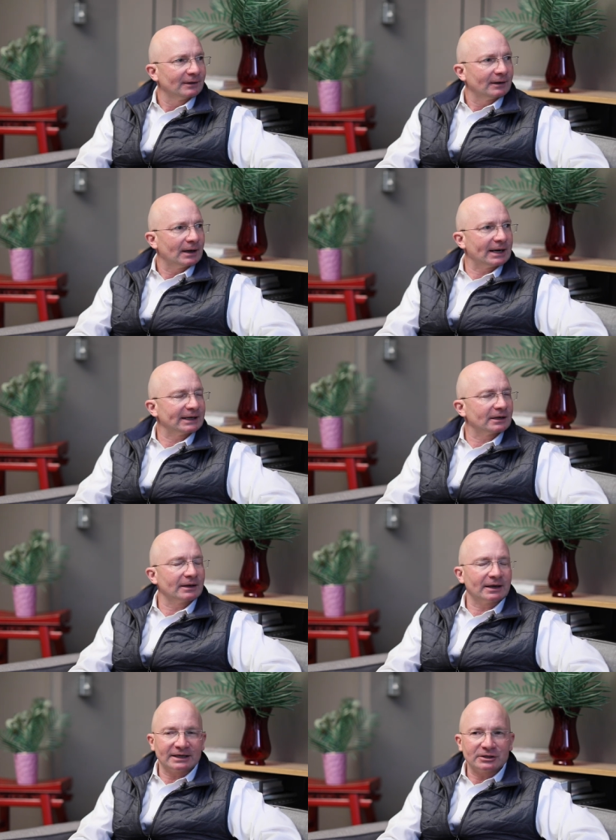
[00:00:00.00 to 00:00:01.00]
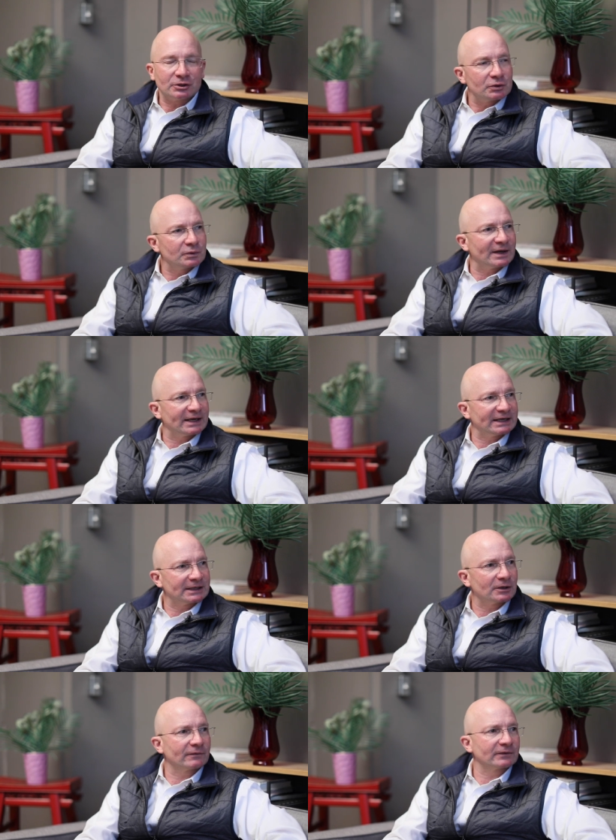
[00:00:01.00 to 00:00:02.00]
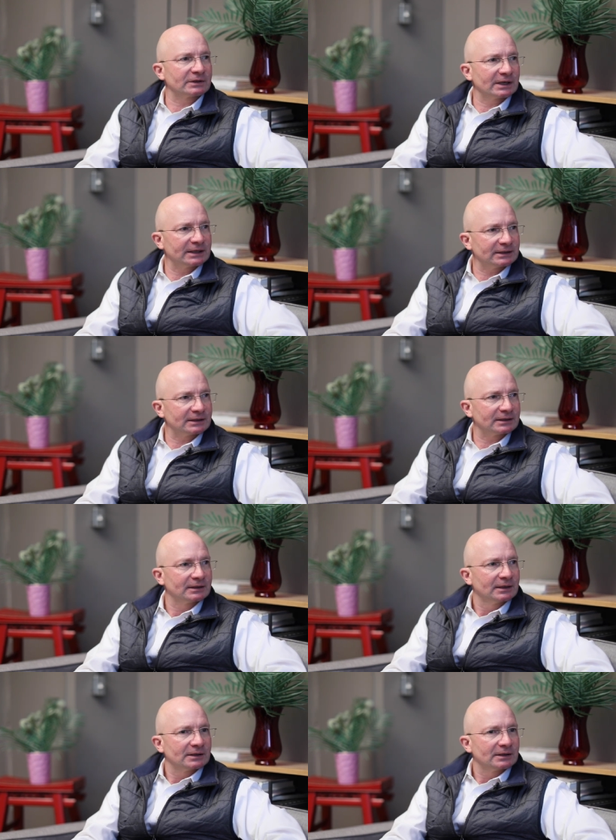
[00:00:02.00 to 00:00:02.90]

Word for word: Right. And he, and he knew that he had over-tightened.